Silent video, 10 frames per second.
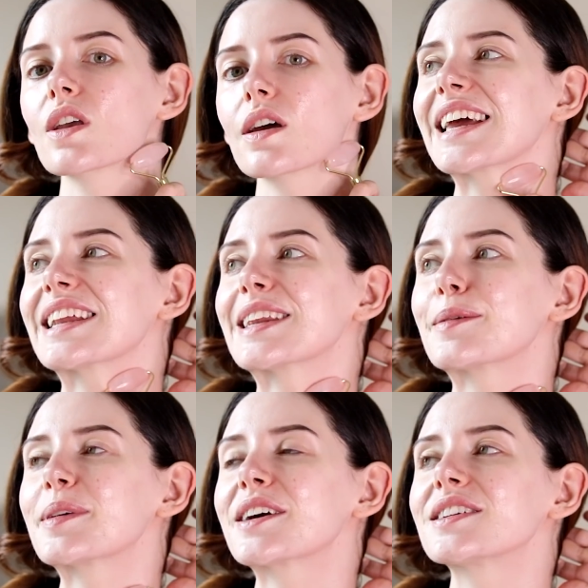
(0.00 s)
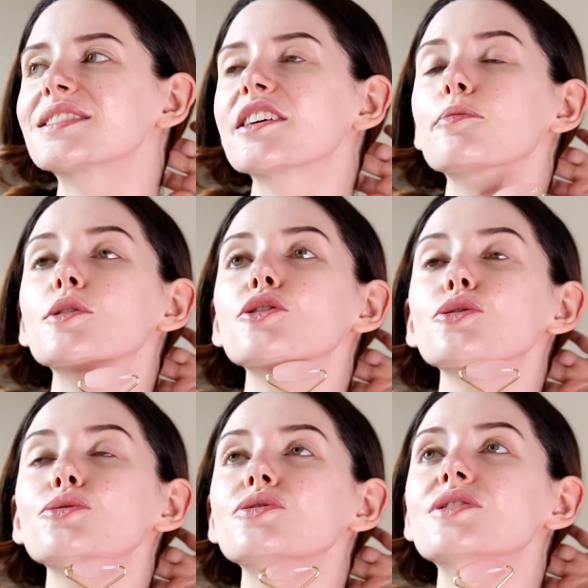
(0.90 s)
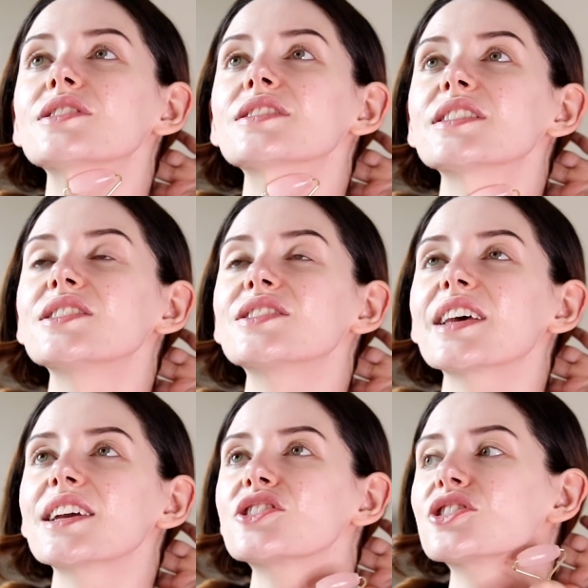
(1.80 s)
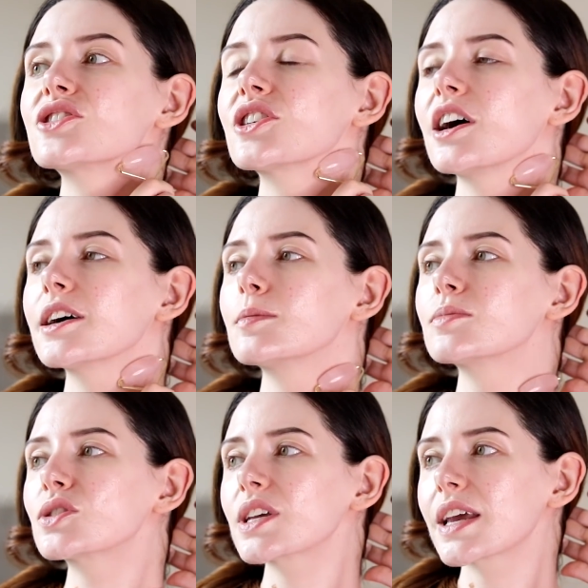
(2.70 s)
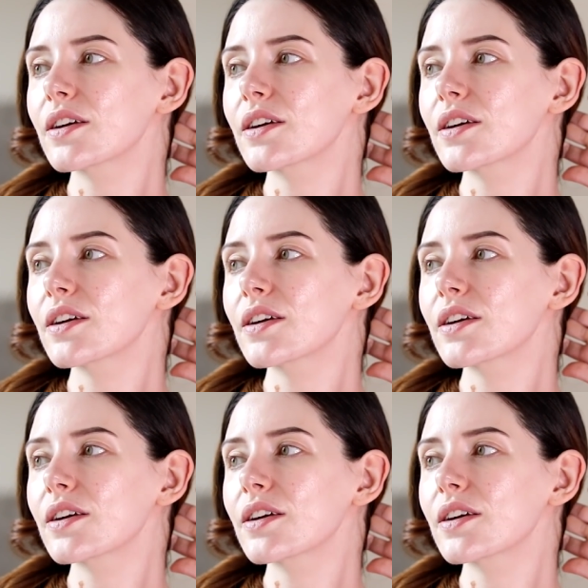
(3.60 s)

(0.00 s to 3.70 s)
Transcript: lately, because they've been used since ancient times